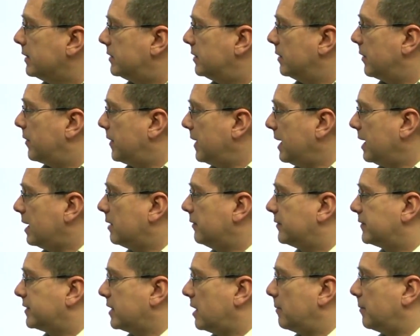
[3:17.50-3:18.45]
To think
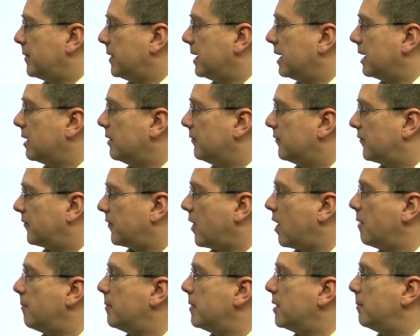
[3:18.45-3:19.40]
of something
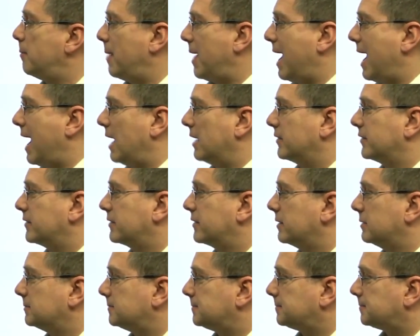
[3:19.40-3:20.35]
from the
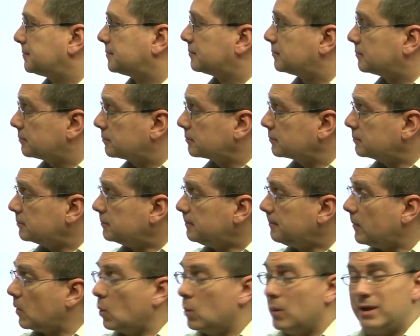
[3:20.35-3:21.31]
past.
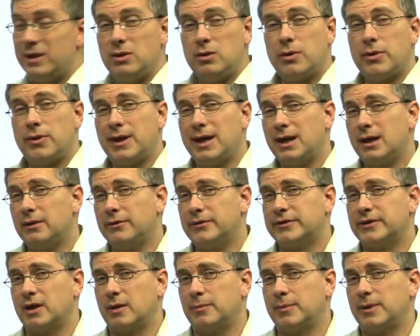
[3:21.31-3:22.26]
When you think of
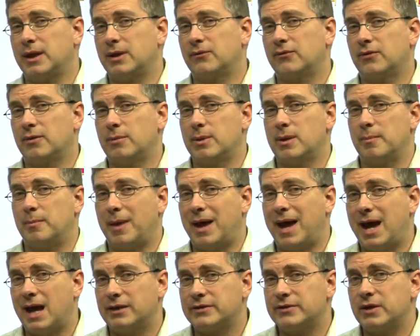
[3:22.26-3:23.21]
something from the
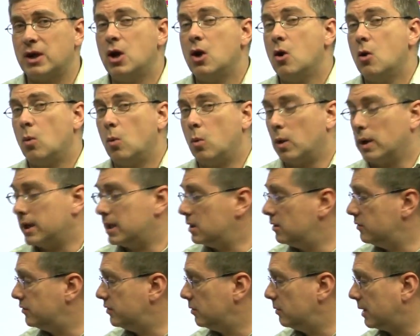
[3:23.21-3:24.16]
past, what are
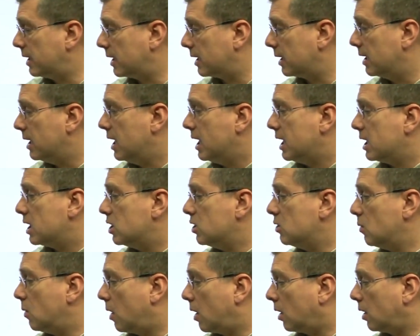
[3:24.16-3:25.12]
you doing?
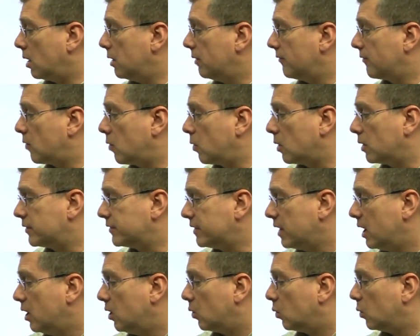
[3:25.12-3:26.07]
You are, of course,
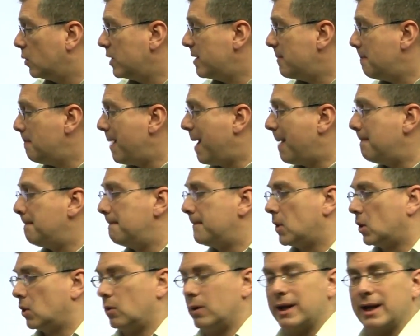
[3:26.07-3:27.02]

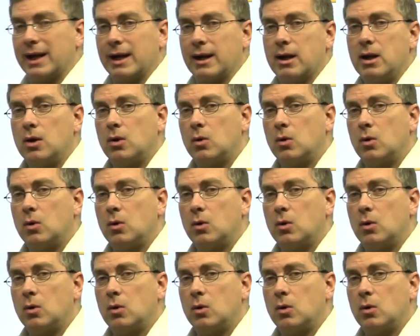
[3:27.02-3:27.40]
remembering.